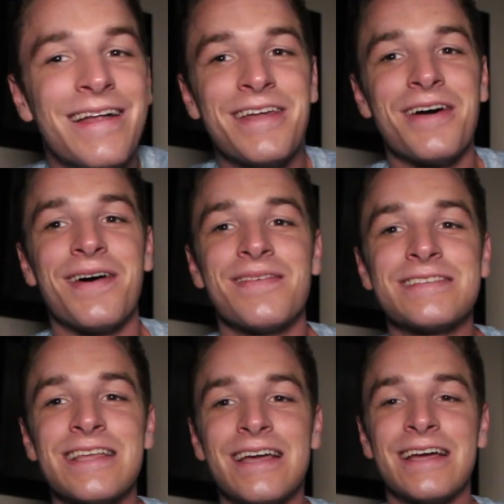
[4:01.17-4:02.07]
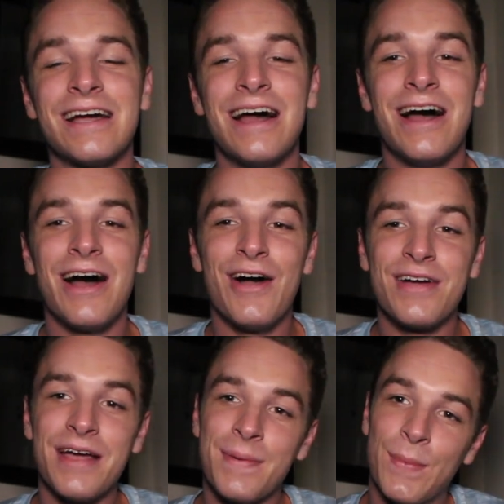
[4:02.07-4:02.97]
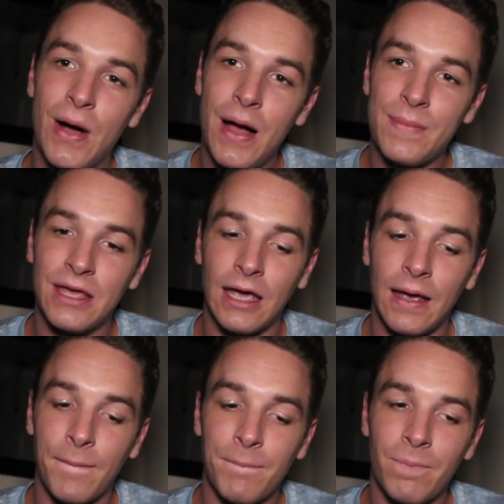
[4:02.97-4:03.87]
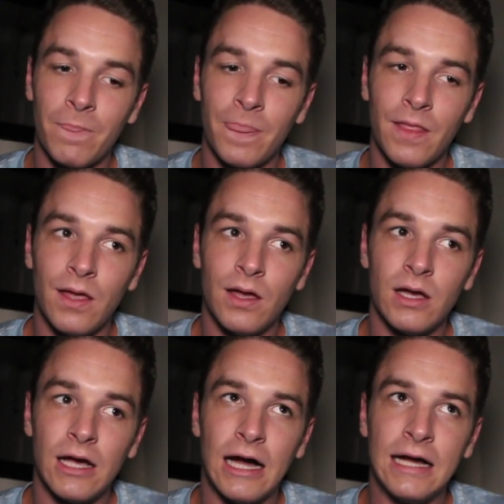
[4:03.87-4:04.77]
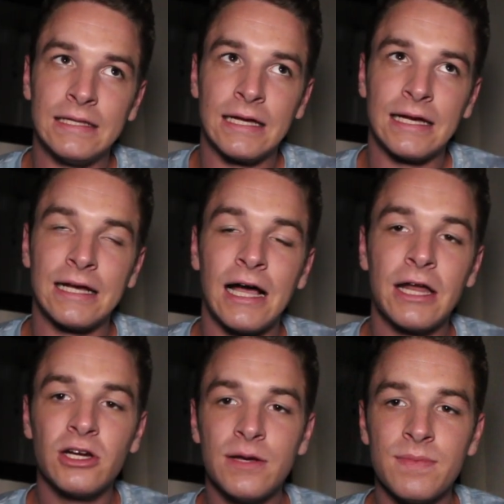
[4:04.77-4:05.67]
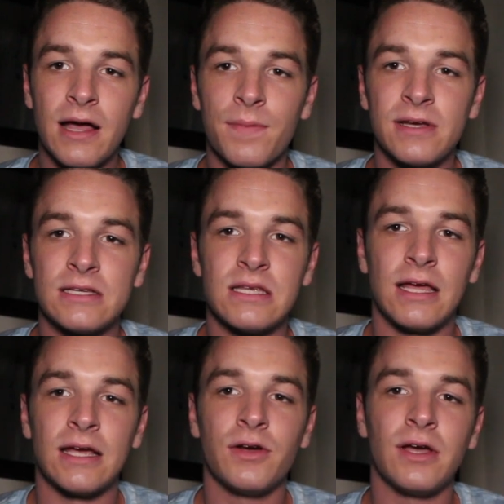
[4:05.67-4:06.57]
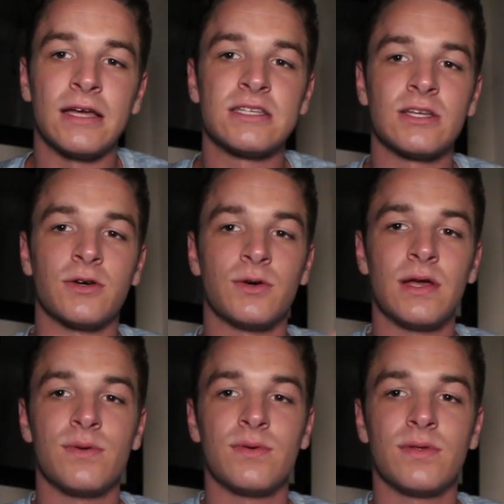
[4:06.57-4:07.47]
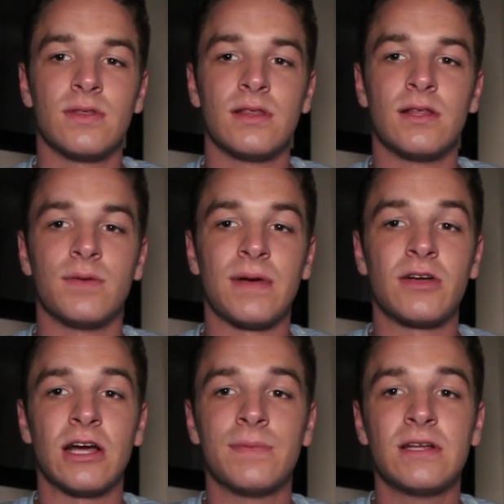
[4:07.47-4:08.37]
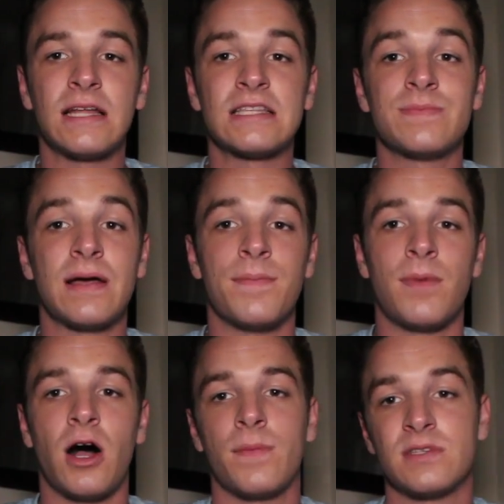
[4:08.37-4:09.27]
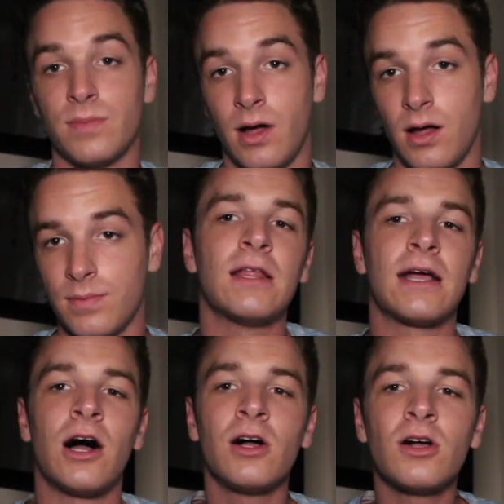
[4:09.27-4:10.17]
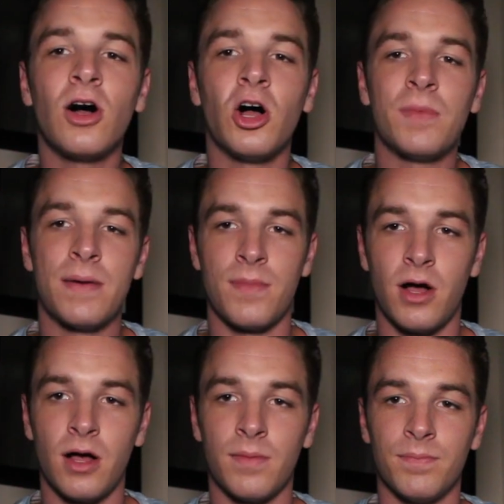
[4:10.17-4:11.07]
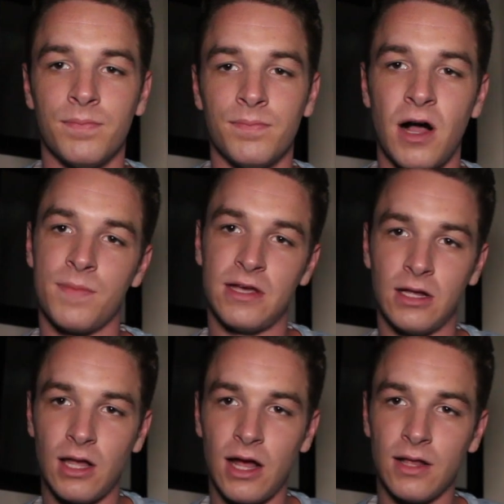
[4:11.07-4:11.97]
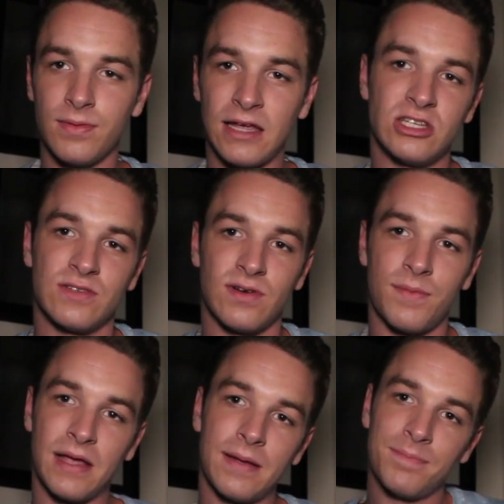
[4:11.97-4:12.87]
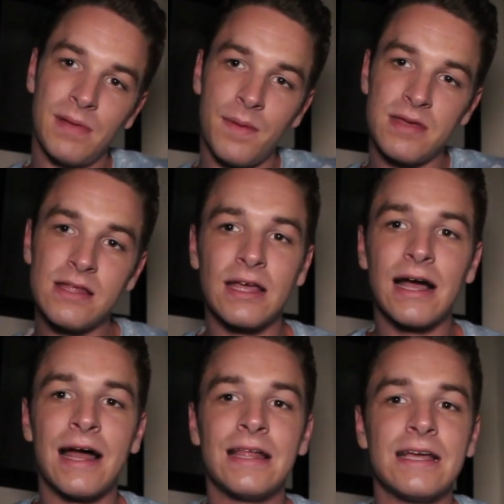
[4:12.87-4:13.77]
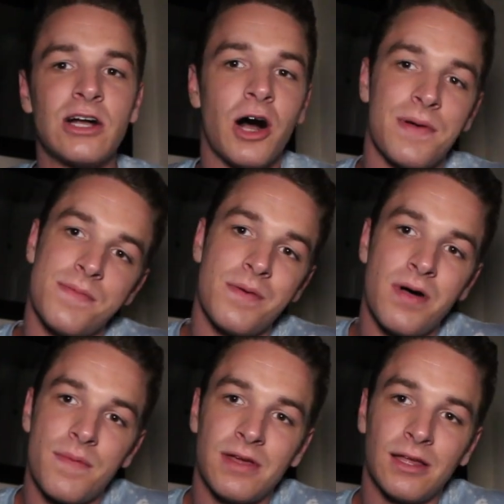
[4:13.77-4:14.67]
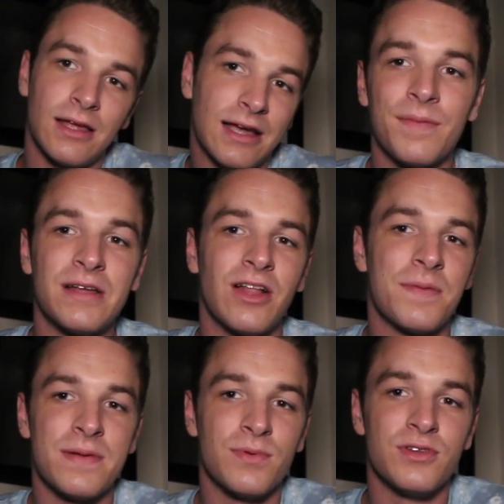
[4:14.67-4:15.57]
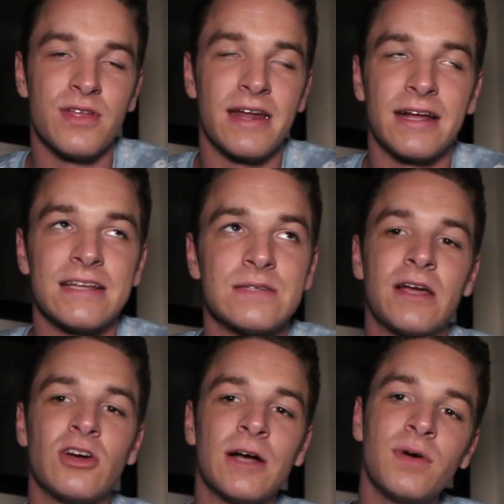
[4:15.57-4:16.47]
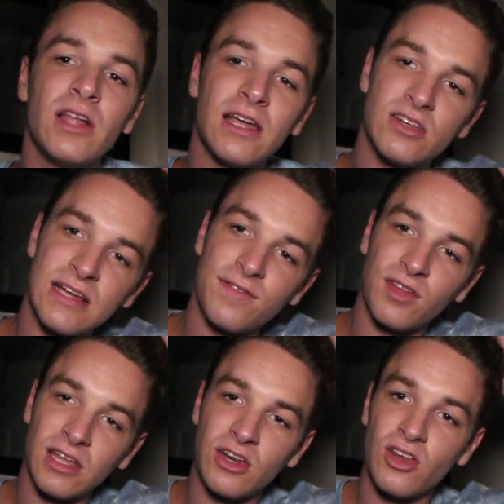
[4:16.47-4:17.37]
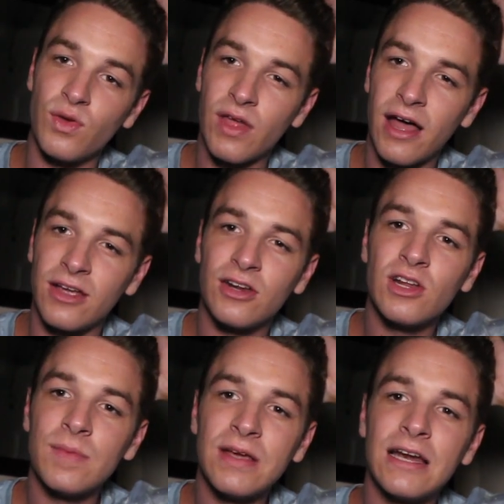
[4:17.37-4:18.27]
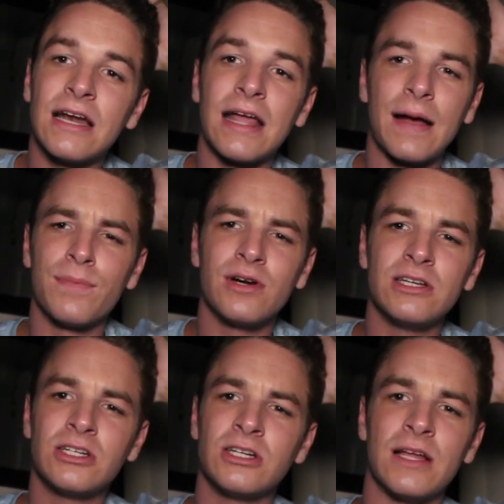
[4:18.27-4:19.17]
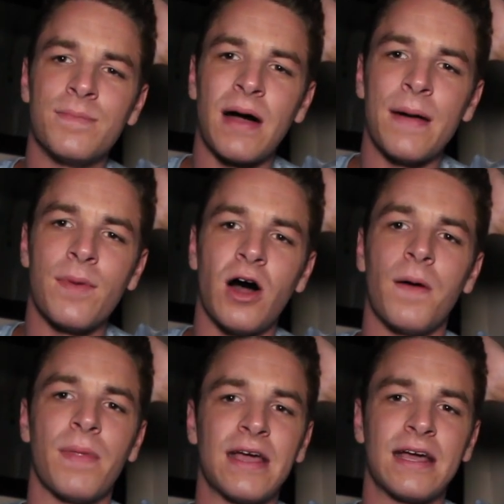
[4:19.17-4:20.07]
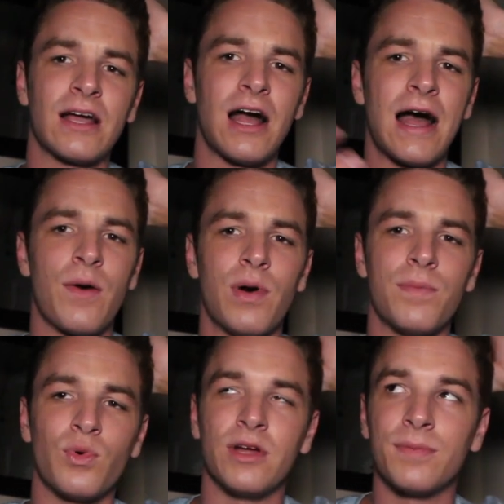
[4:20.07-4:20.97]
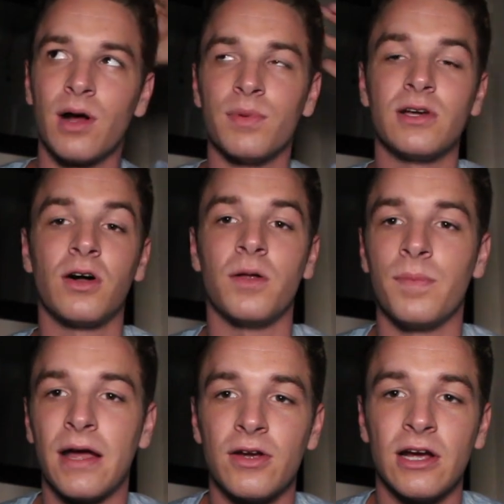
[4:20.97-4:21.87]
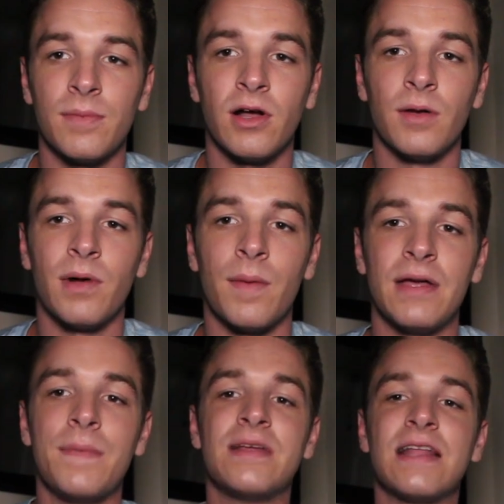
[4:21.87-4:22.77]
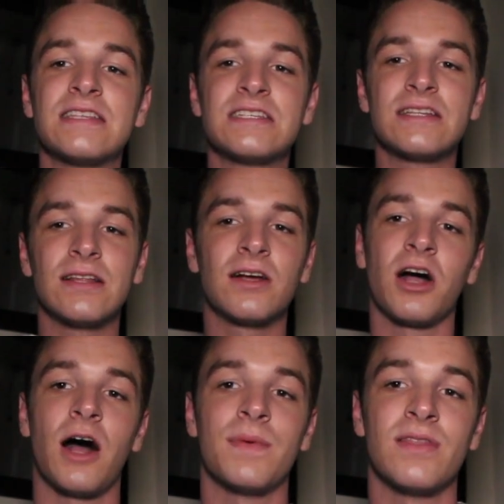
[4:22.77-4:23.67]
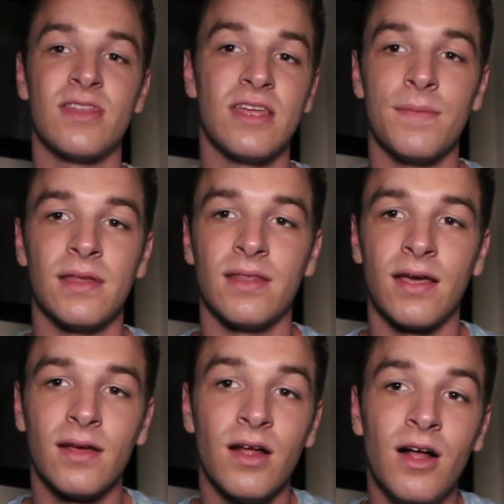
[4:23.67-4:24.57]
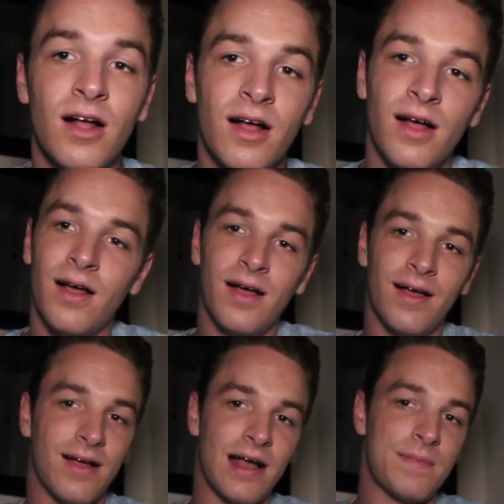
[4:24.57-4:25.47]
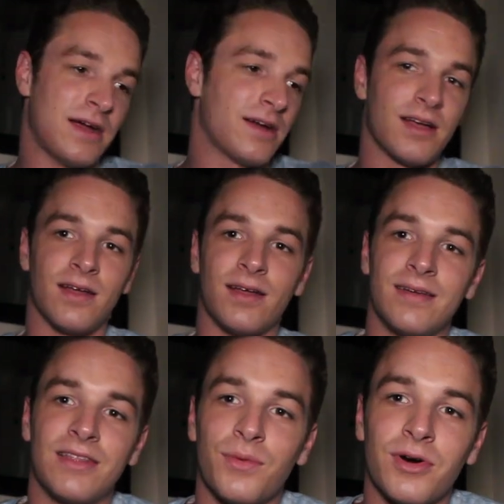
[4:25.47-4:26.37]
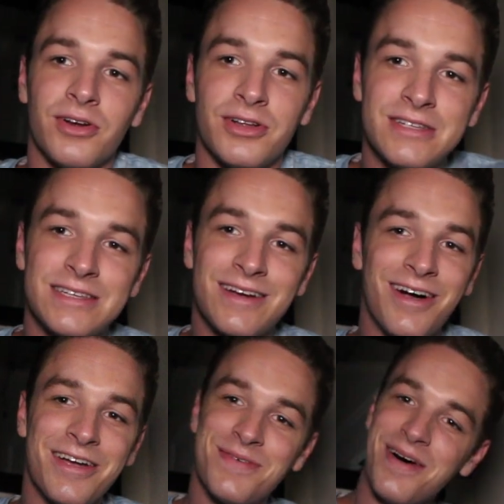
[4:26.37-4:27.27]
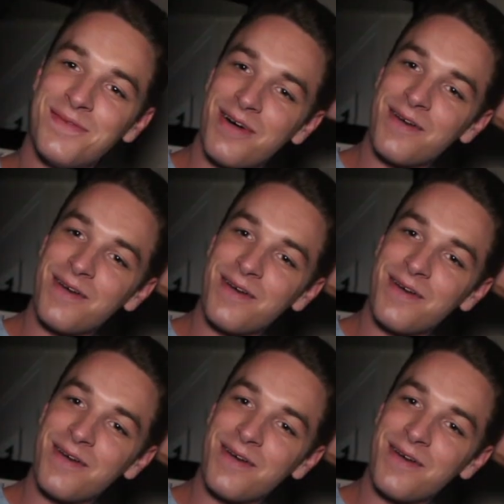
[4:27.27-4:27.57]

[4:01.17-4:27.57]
No, I was like, okay, mommy. And like, it kind of creeped me out because like, okay, so my grandma, that's my mom's mom. Like, I'll call my mom mommy a lot. Like, just from like, mommy. Like, I like call my mom mommy. Like, I mean, a lot of people do that, I guess. My grandma like definitely knew that, you know what I mean? And like, I'm pretty sure that my mom like at one point probably called my grandma mommy. I mean, that's a common theme in like America and the world to call your mom